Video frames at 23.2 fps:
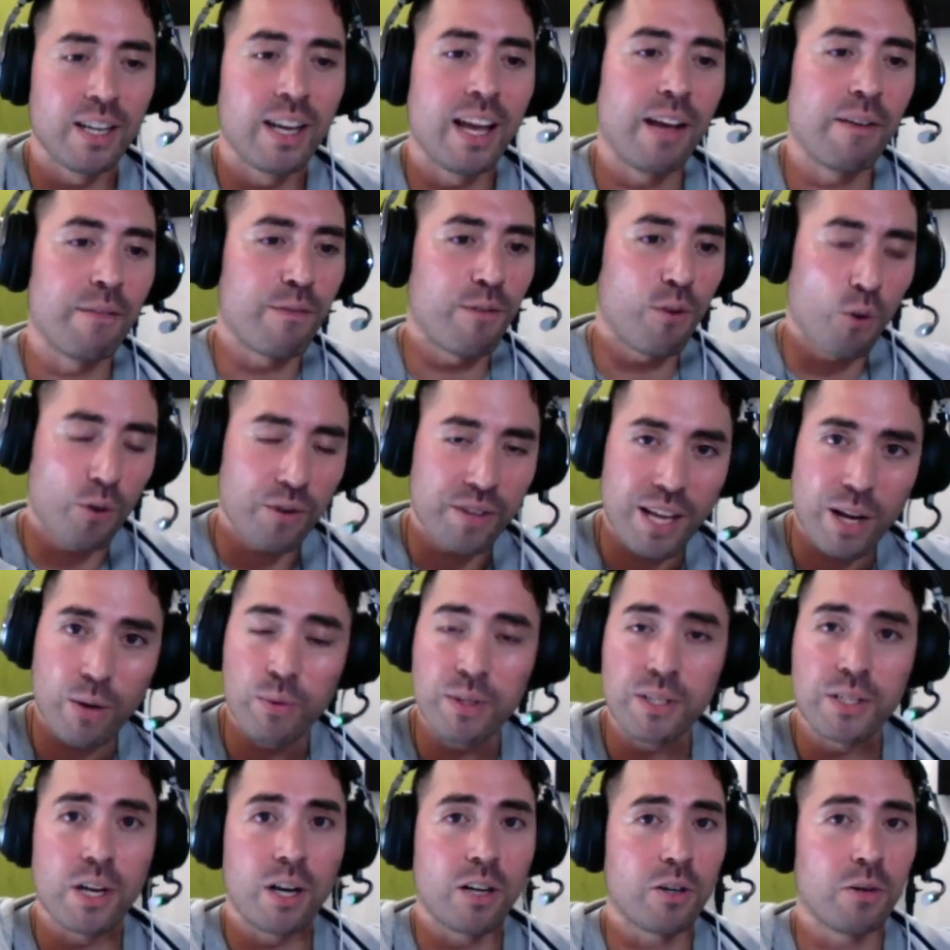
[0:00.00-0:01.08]
And for that, we
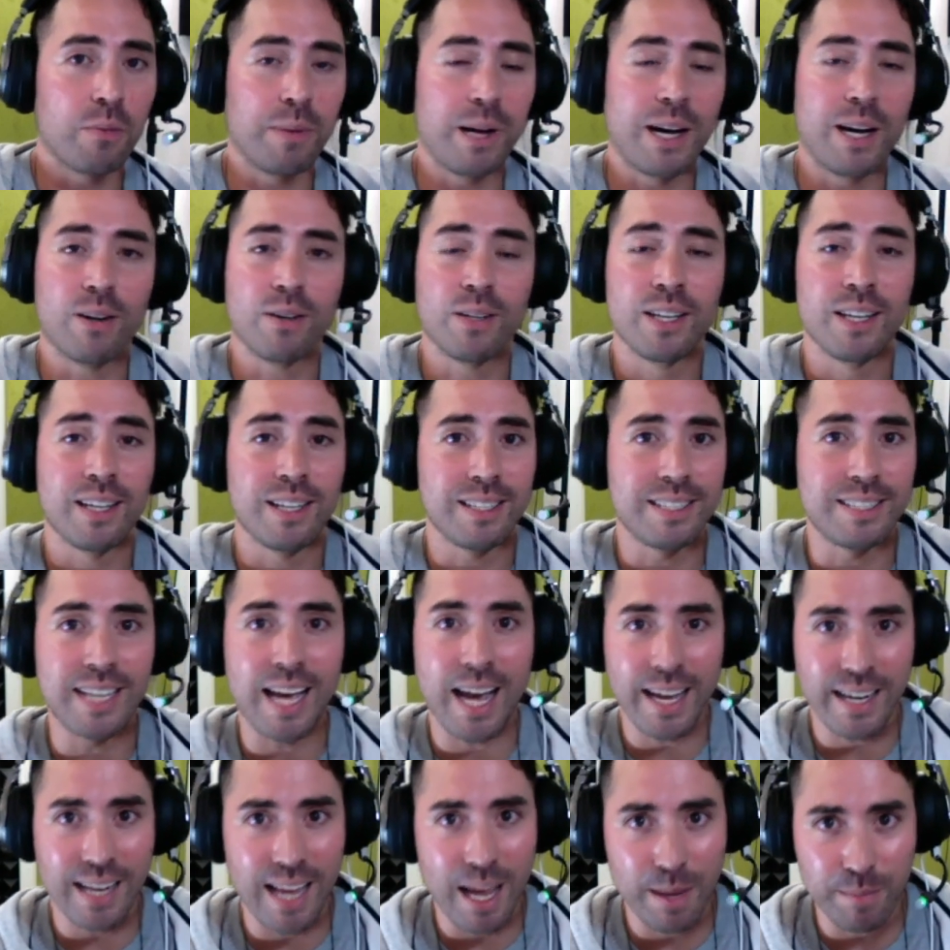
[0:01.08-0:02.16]
talk about
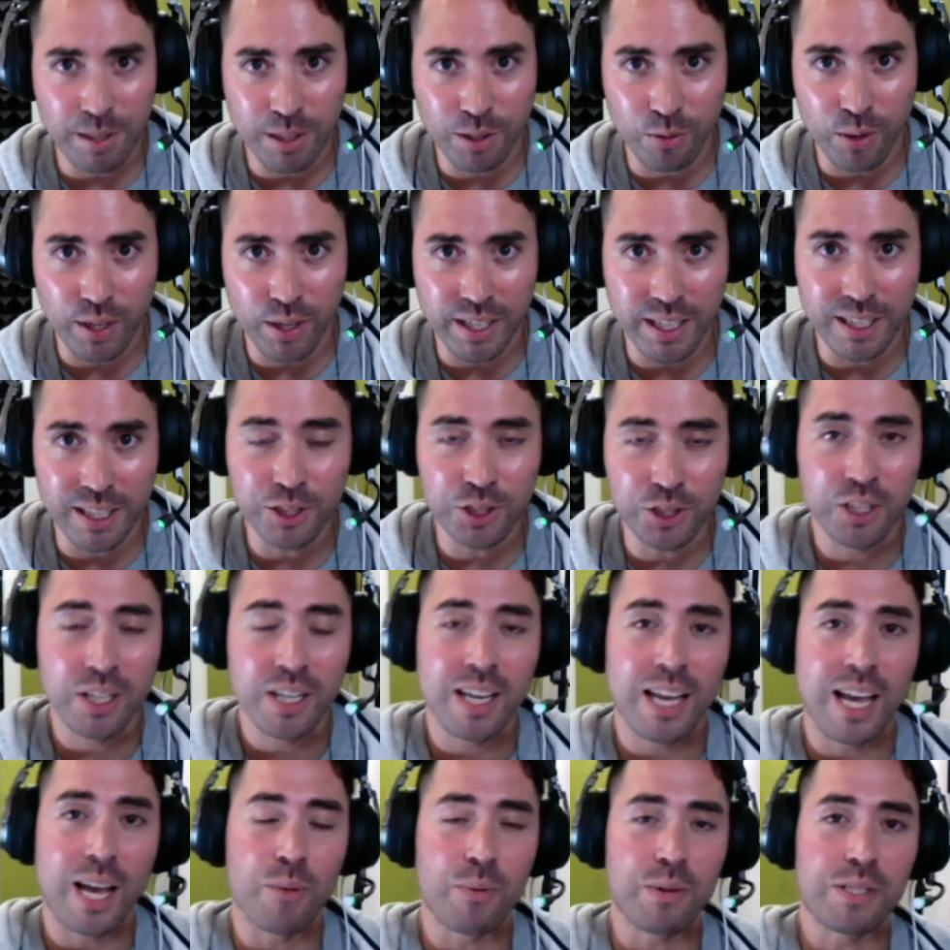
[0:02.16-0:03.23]
dynamic range,
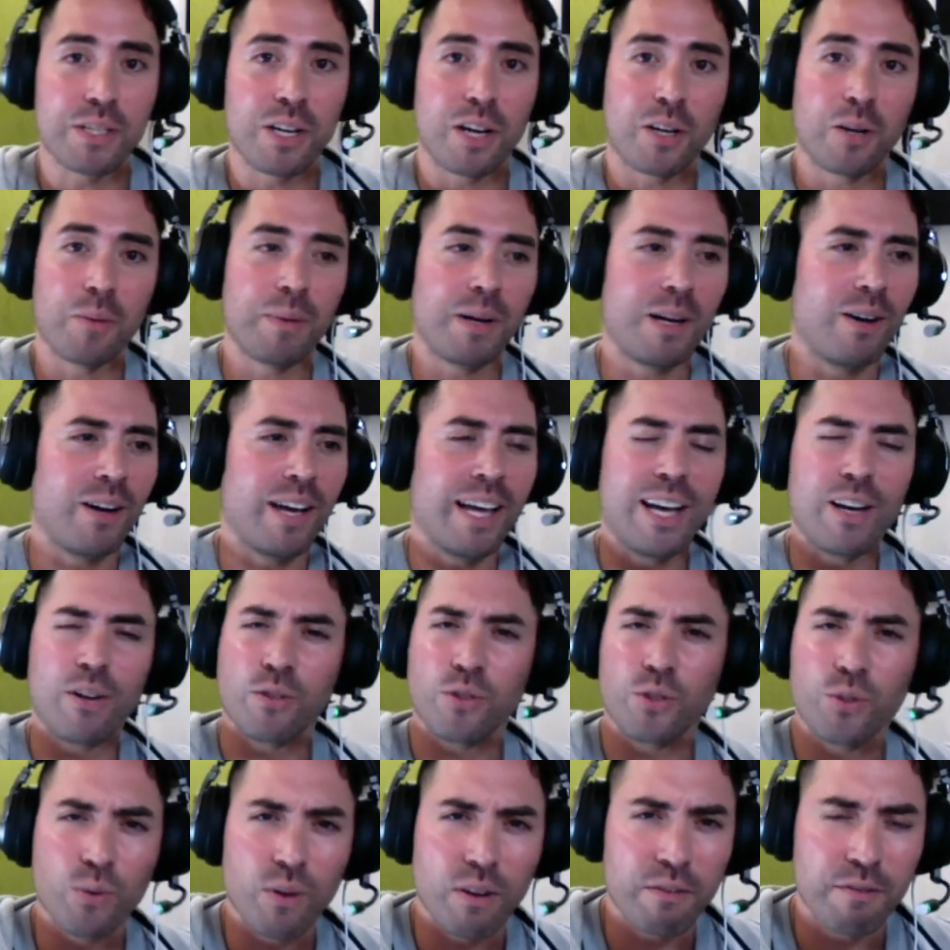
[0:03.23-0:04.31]
and we talk about L
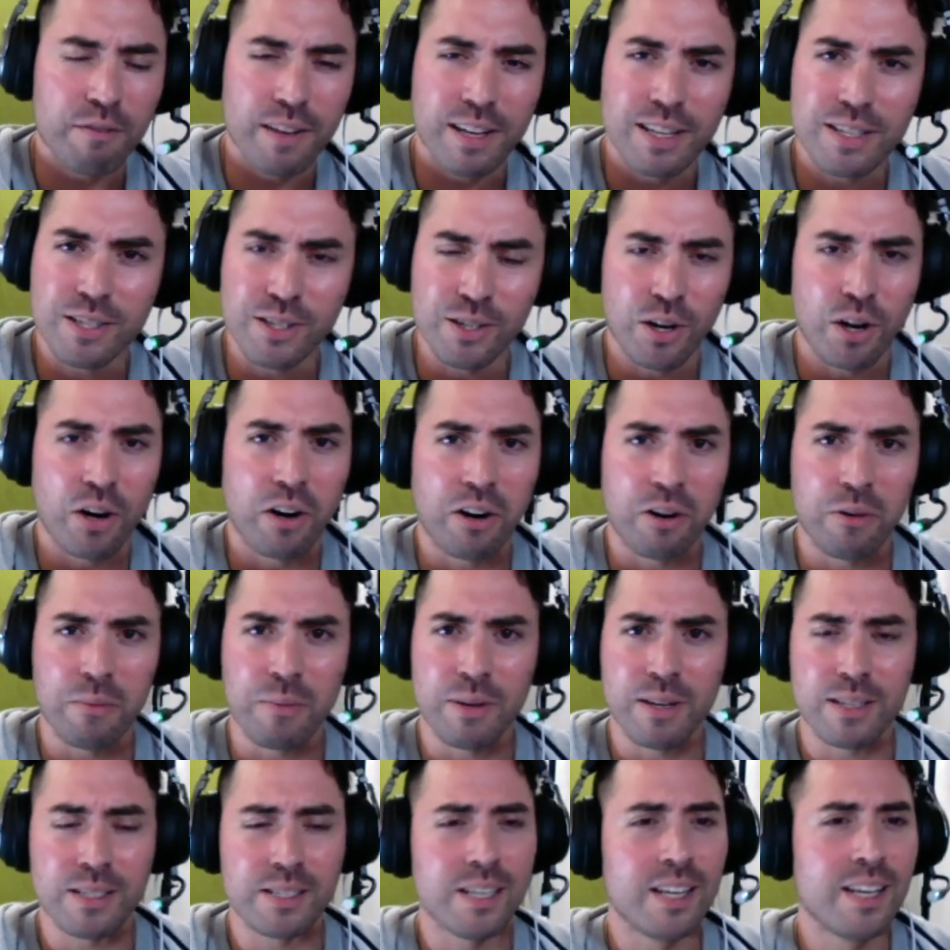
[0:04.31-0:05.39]
U F S and R M
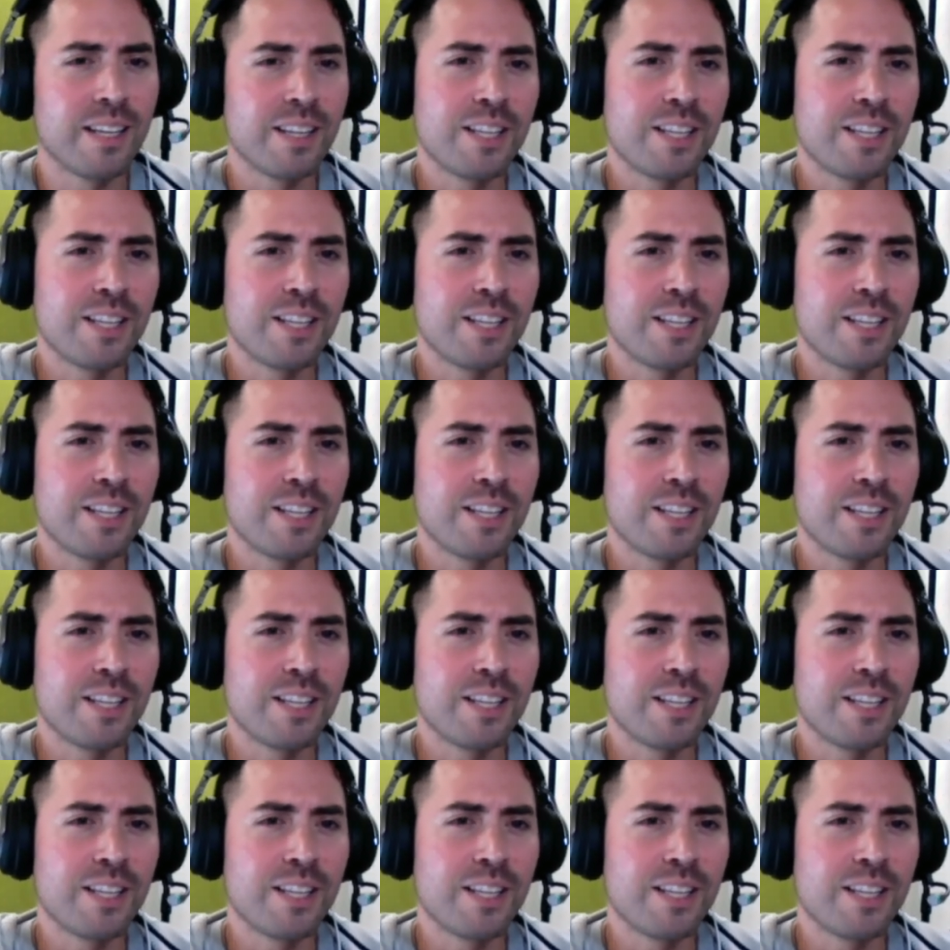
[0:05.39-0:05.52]
S.